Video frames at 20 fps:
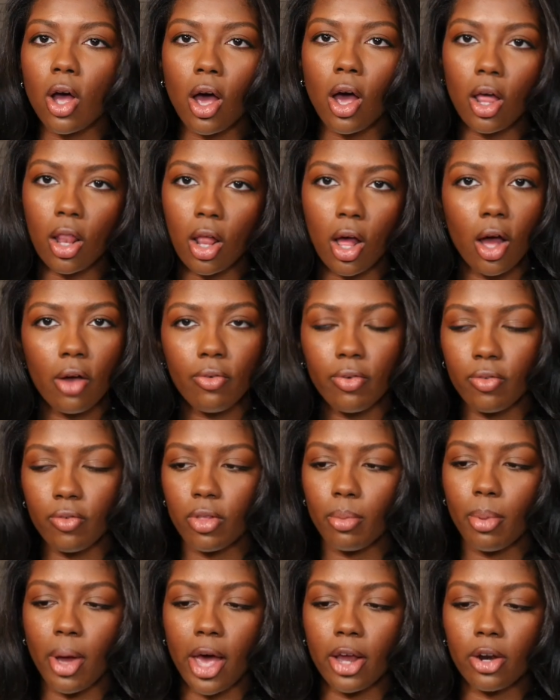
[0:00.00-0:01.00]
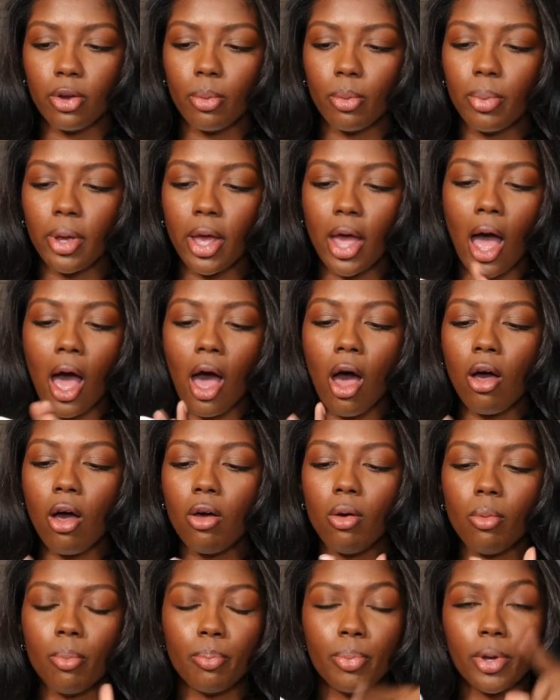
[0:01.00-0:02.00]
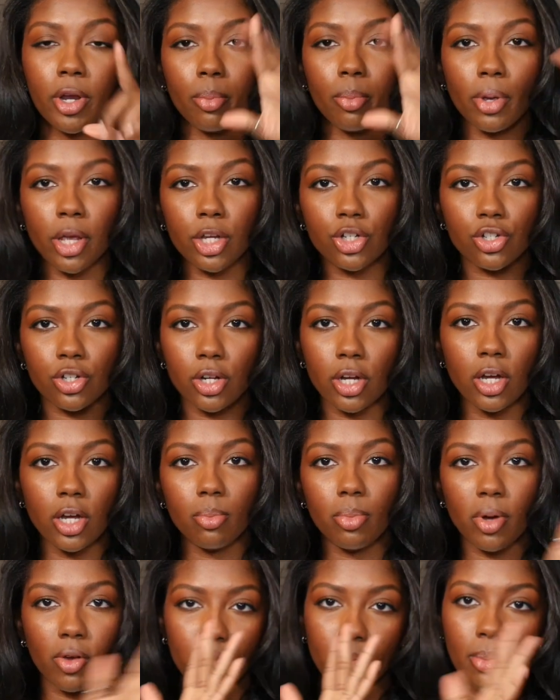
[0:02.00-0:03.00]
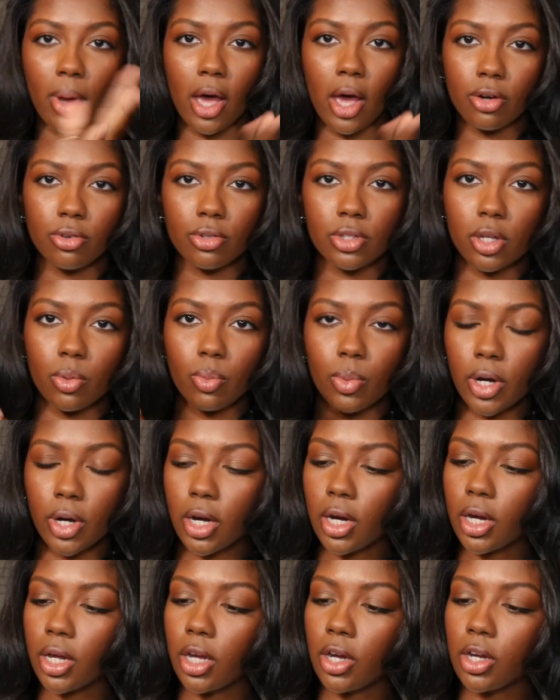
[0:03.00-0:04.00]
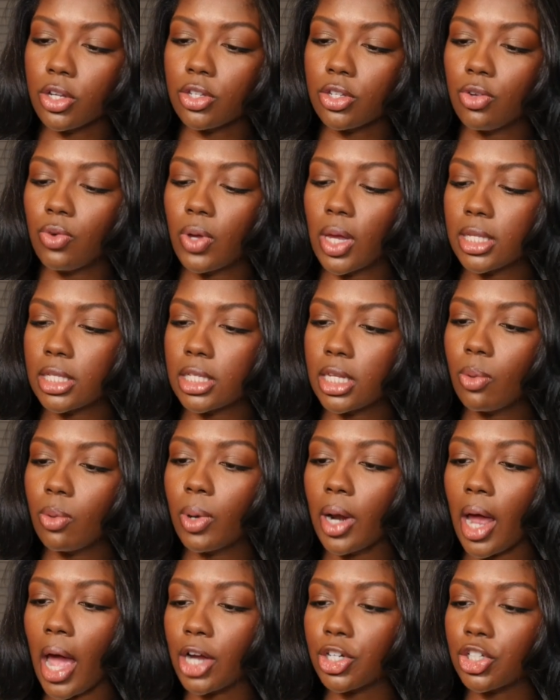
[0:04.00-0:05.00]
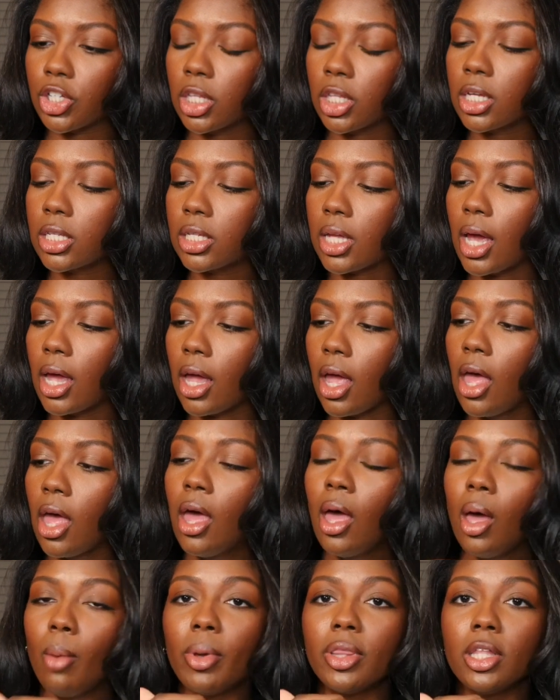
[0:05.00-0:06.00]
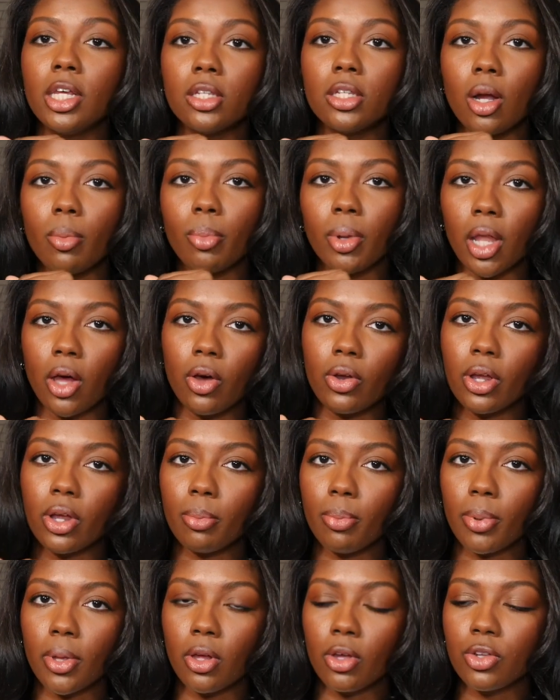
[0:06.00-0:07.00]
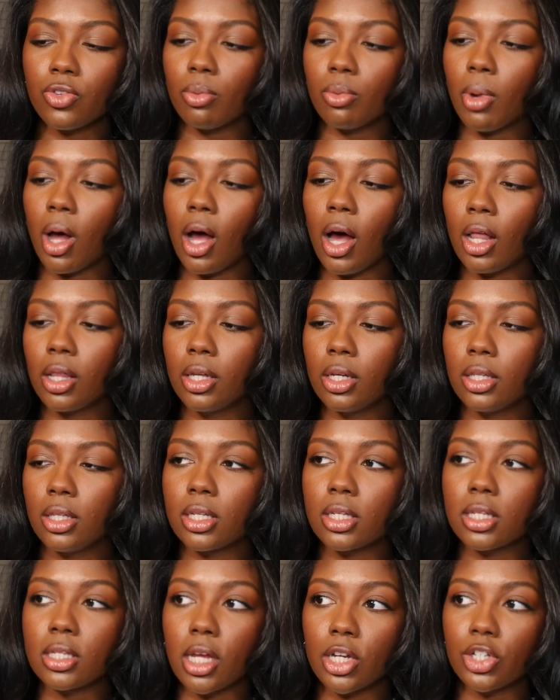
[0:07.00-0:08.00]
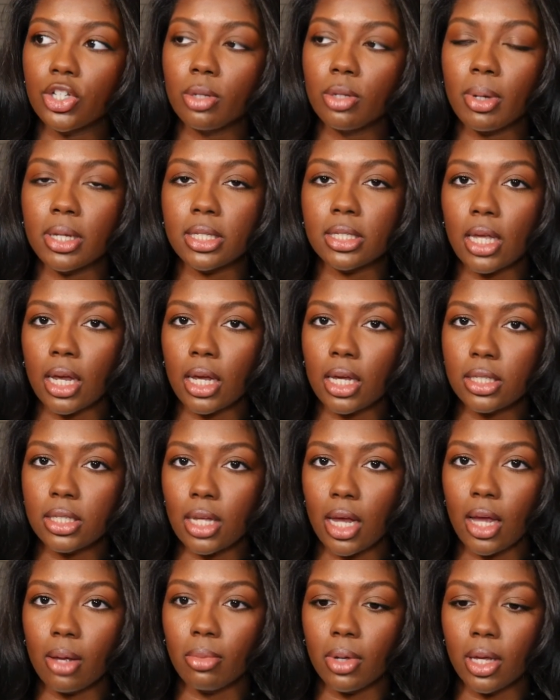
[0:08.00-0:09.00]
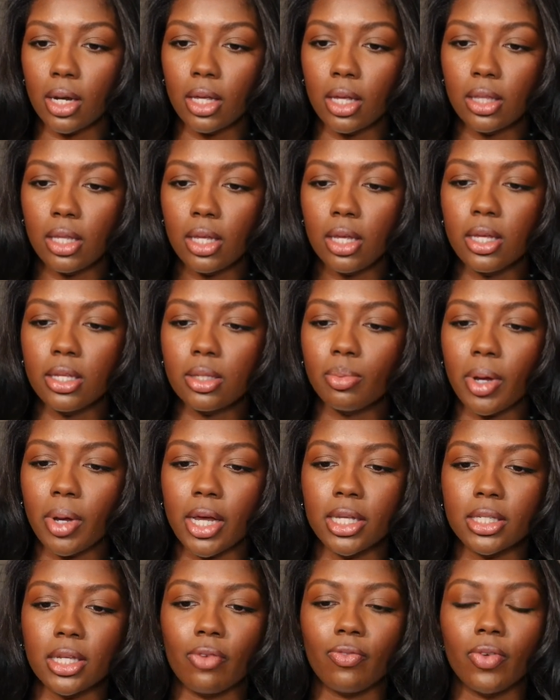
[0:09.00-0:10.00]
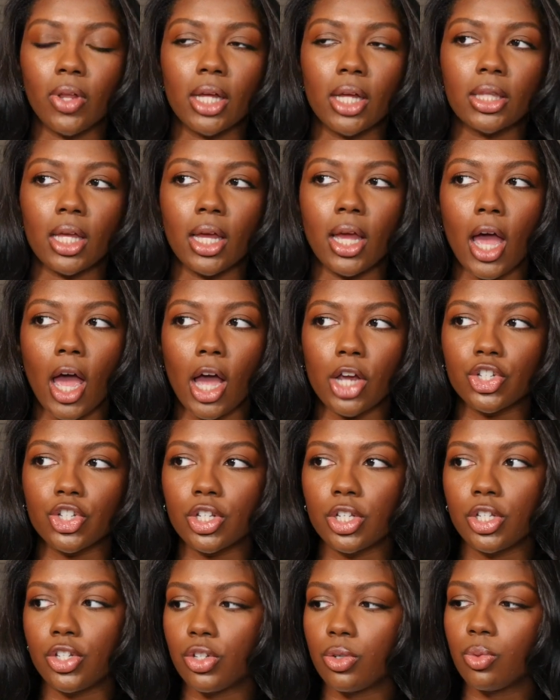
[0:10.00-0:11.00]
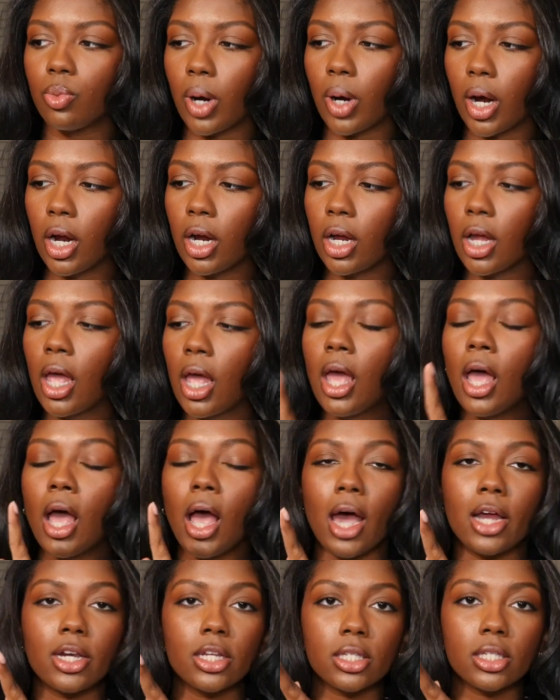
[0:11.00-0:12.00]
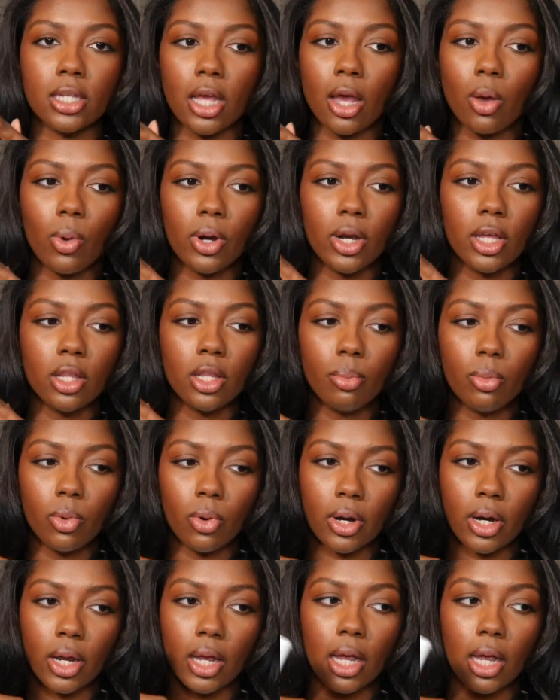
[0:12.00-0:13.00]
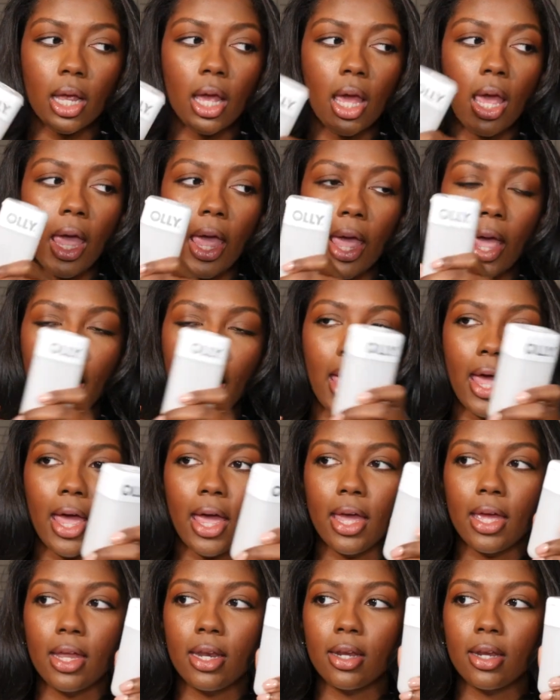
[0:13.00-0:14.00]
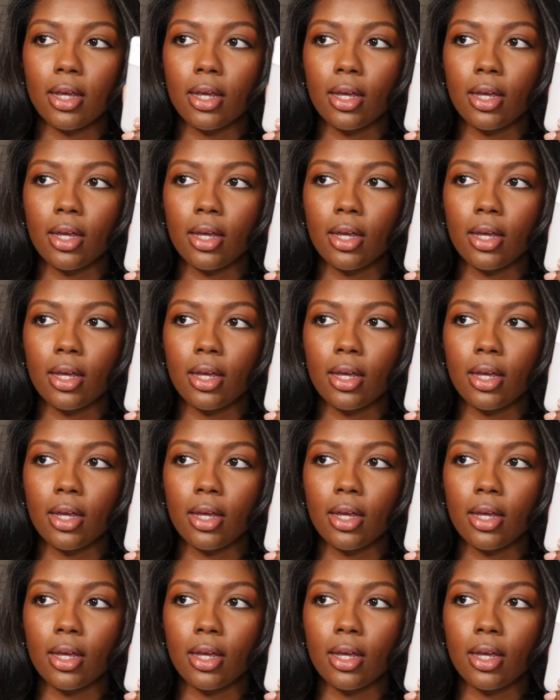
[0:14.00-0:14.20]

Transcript: all off of the bottle. But I'll put a picture up of the bottle somewhere here so you can see what it actually looks like. But these are bloating pills from OLLY. This is actually my second time getting these because I feel like they actually do work. I just take one in the morning and